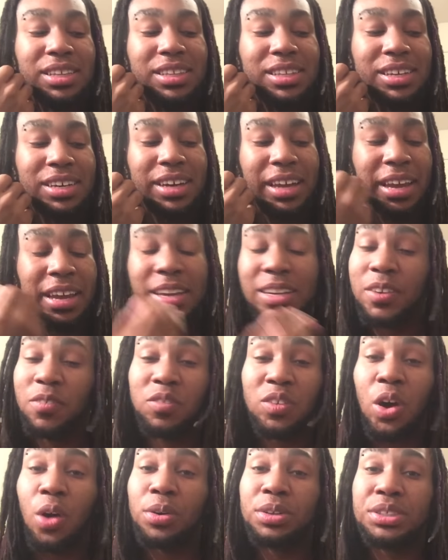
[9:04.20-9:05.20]
the end
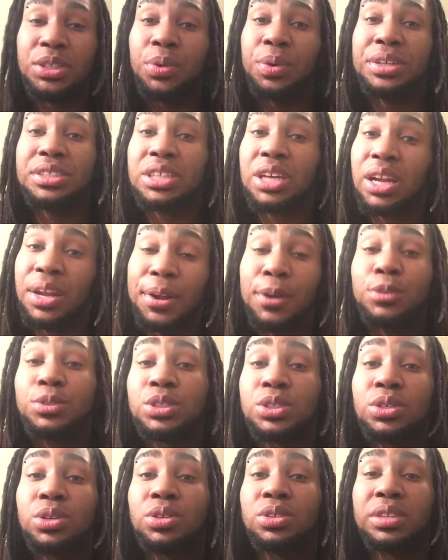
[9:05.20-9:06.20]
of Naruto is
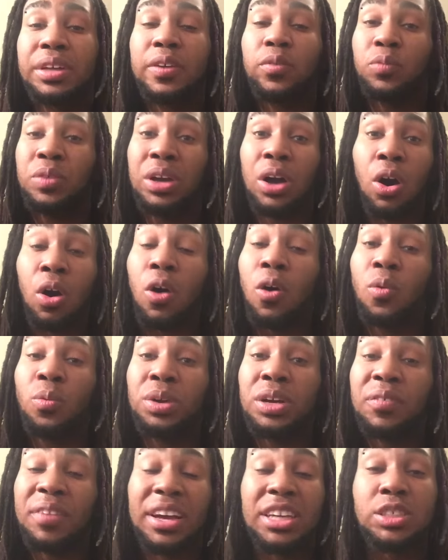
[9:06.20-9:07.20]
closer than we all
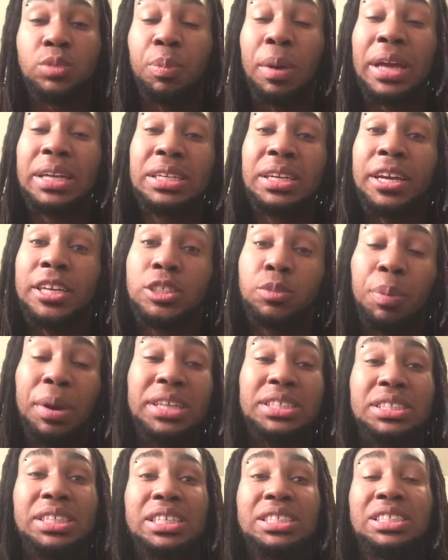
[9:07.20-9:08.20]
would have expected,
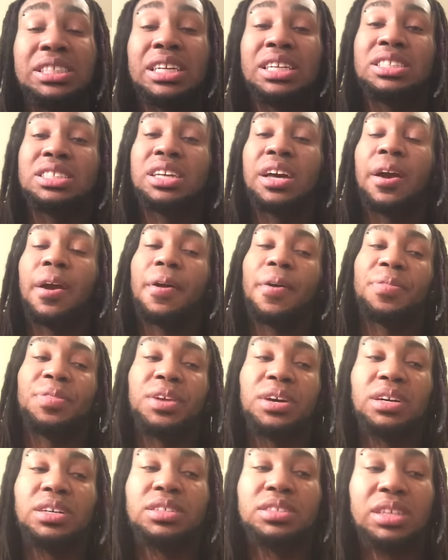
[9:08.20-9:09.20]
especially since
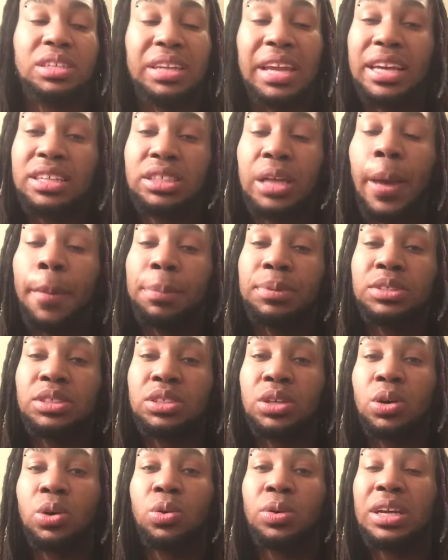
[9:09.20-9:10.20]
the the next
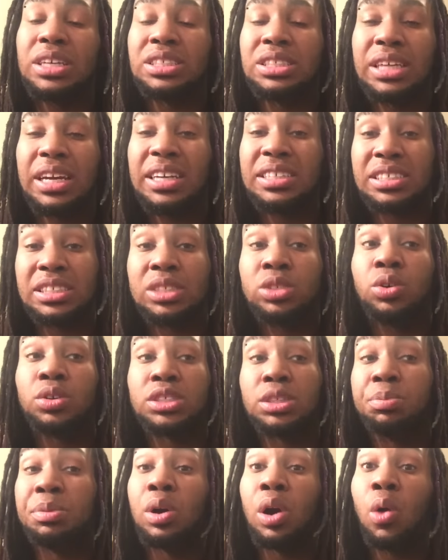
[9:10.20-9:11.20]
episode it says is
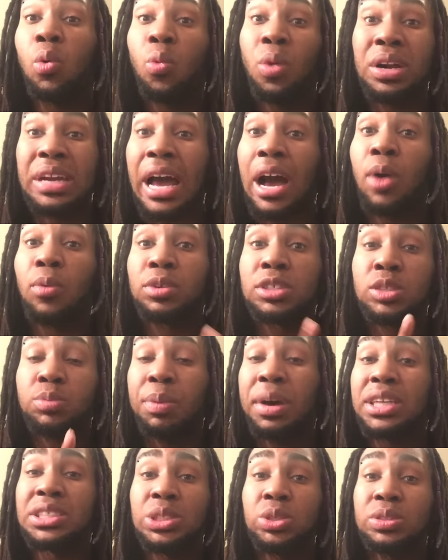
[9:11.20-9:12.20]
going to be a one hour
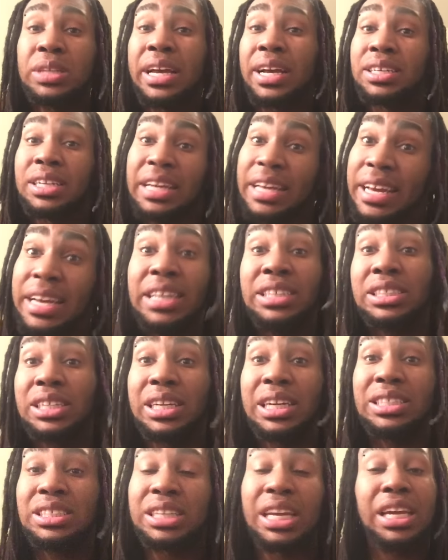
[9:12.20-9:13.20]
special that could
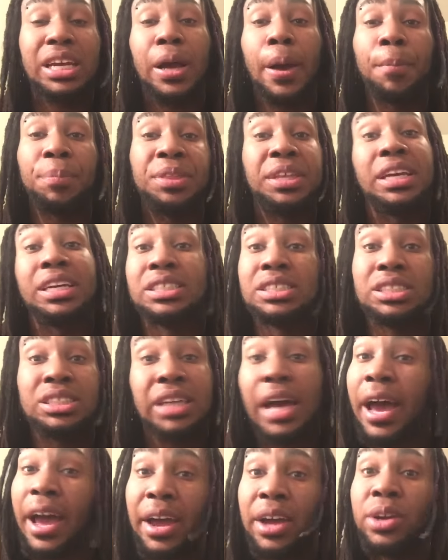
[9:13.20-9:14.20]
easily take up the
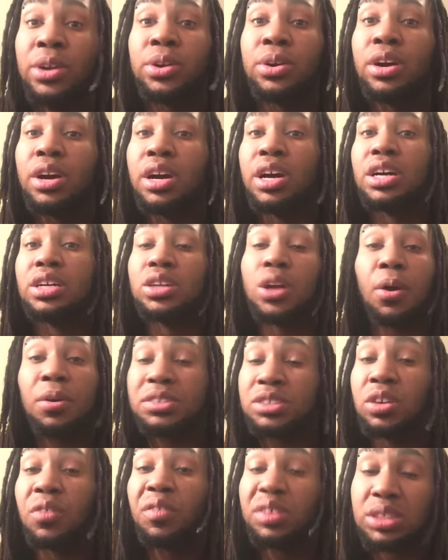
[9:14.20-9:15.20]
entire
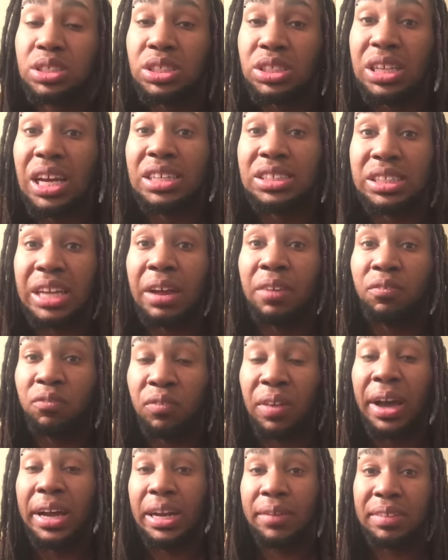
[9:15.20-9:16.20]
Naruto versus Sasuke
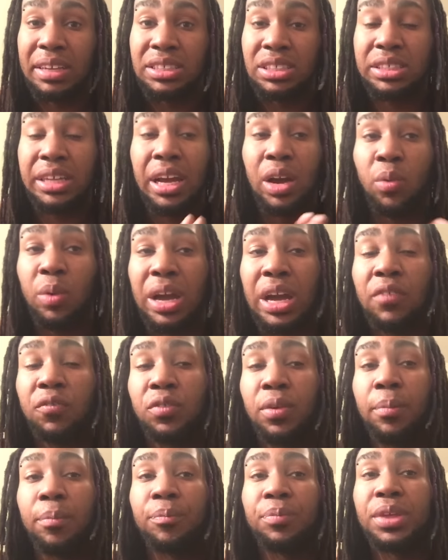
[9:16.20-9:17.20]
fight if they stay away
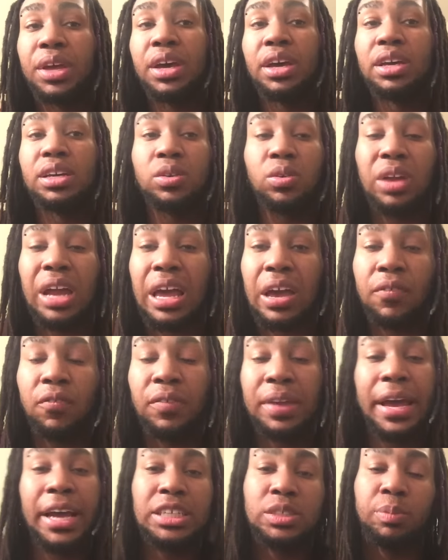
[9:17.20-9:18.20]
from you know like
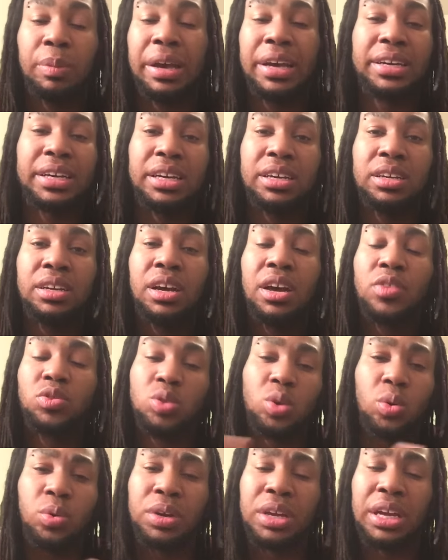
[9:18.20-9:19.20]
flashback and
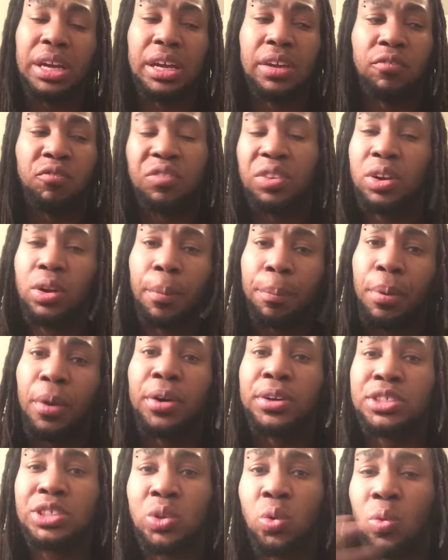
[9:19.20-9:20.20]
throwing in filler
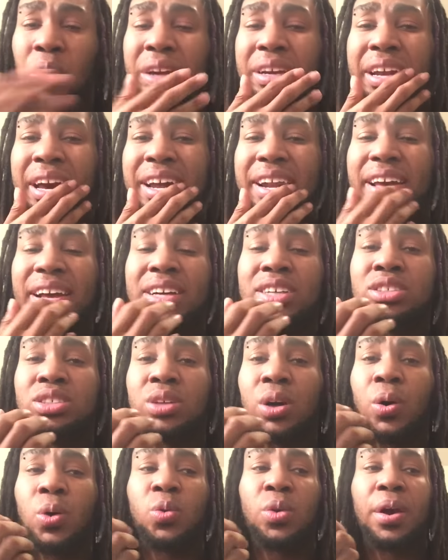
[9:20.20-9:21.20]
parts or whatnot.
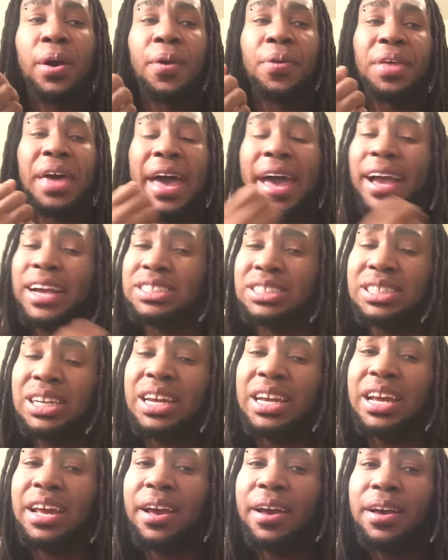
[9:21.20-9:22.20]
So
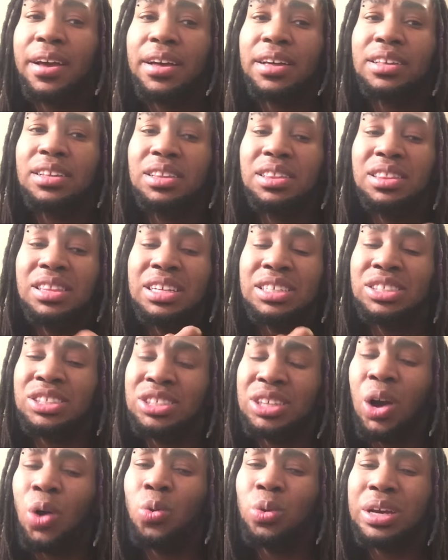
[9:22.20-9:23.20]
actually, this
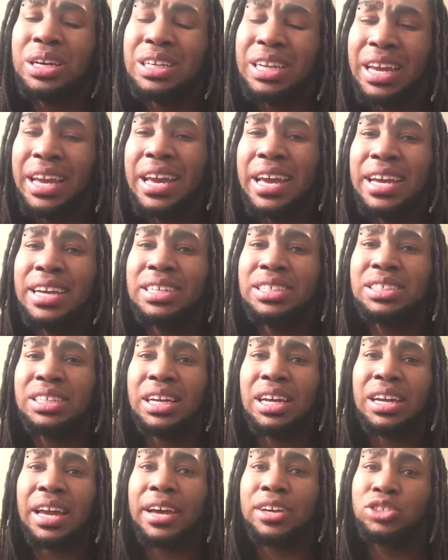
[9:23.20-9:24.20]
show can end
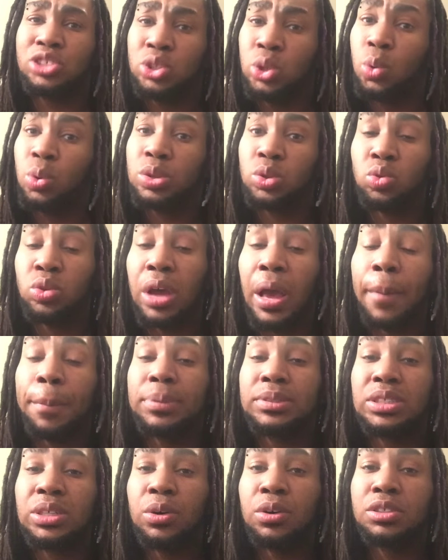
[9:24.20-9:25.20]
in like two or three
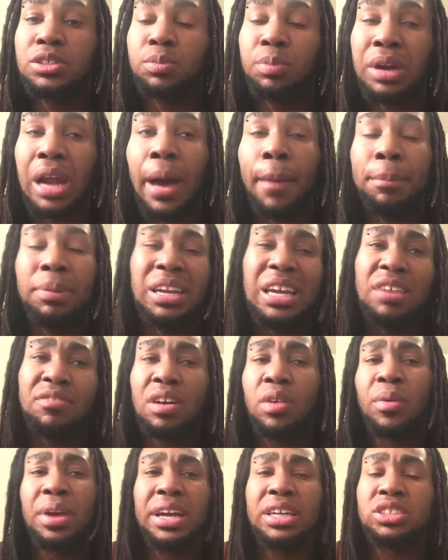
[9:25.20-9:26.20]
episodes, but I
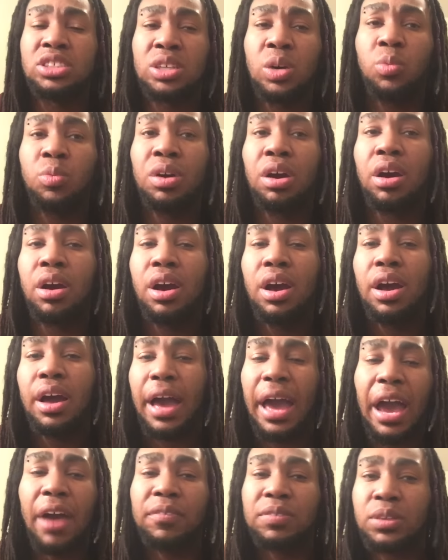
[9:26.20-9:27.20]
believe I read somewhere
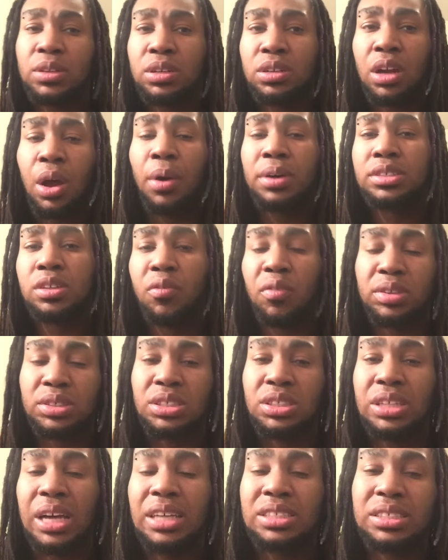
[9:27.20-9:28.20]
after Naruto
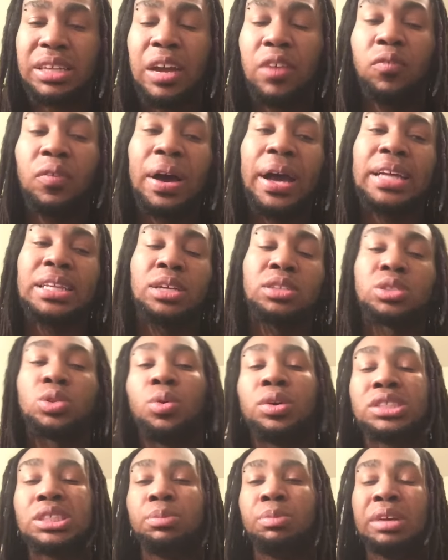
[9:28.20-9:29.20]
versus Sasuke fight, there's
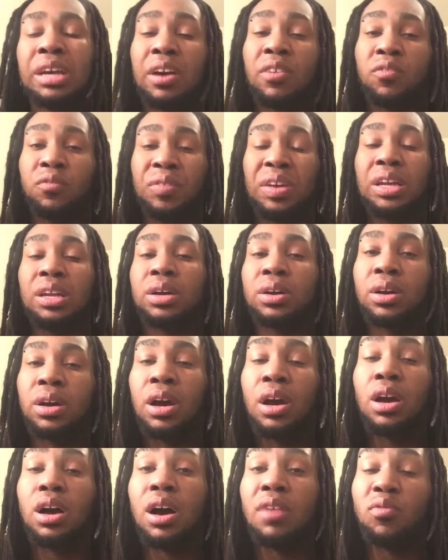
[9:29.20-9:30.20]
going to be a
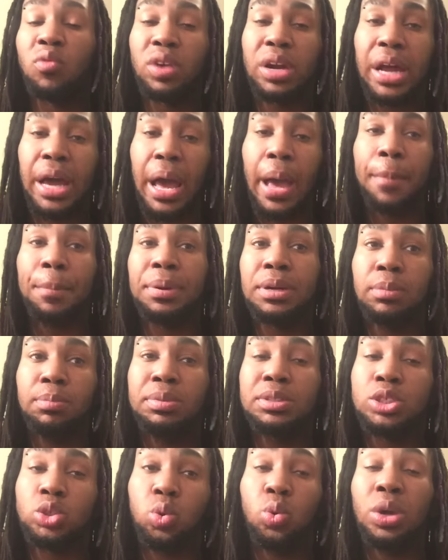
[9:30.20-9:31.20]
filler of what
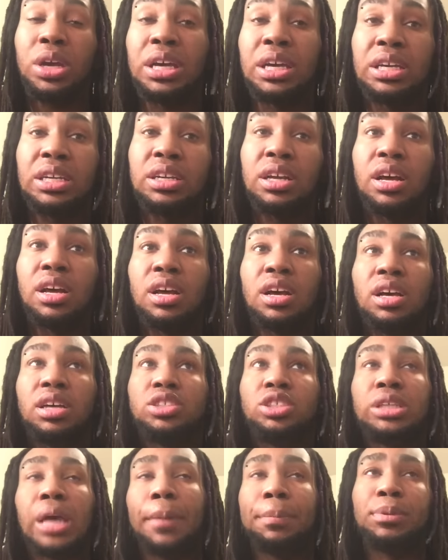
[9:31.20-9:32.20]
happened between
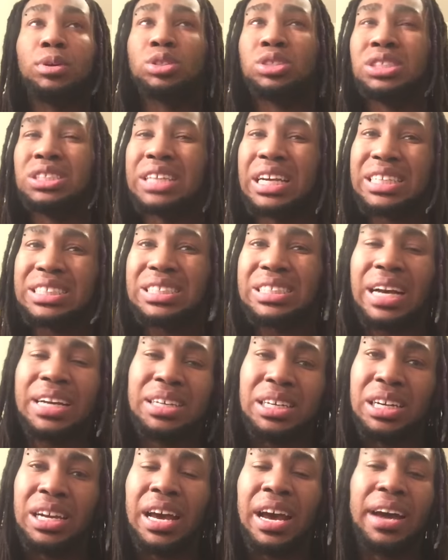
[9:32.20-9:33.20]
chapter
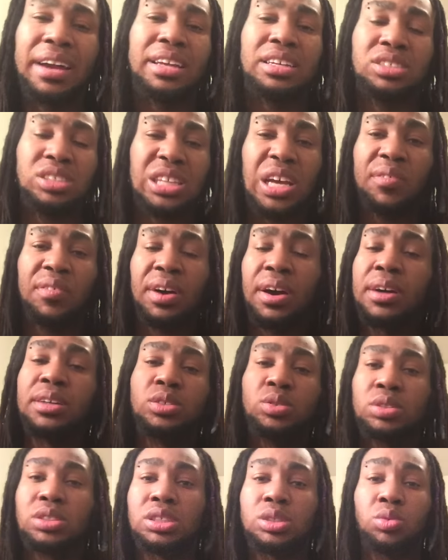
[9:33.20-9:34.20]
699 and
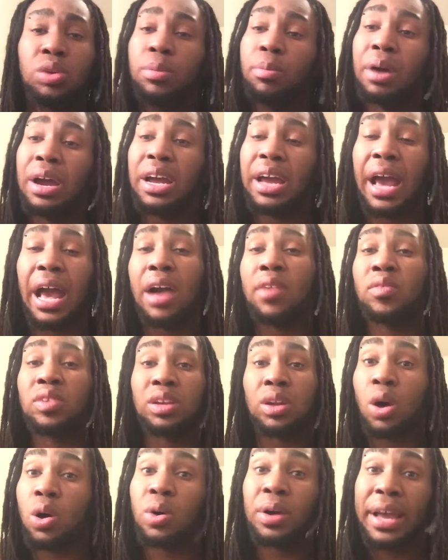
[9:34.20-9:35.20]
700. So we might have a
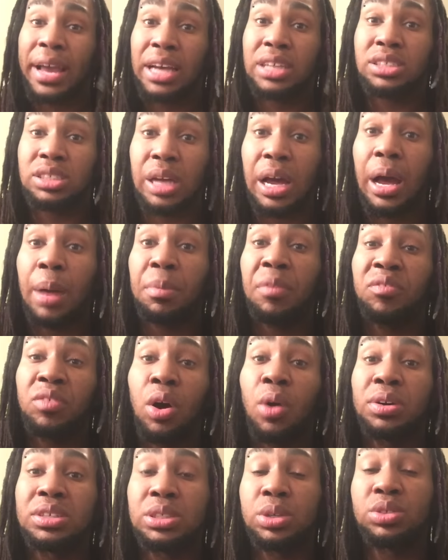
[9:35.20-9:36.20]
long ass time of
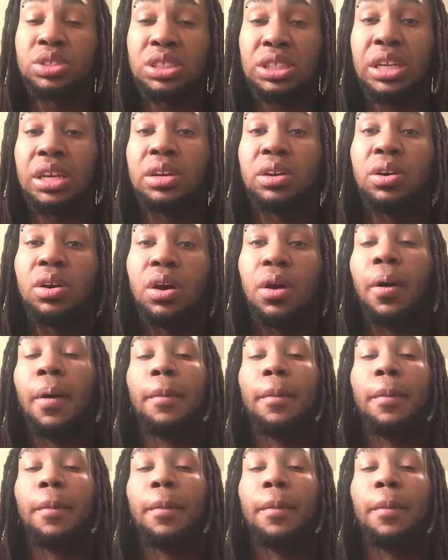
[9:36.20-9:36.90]
Naruto still.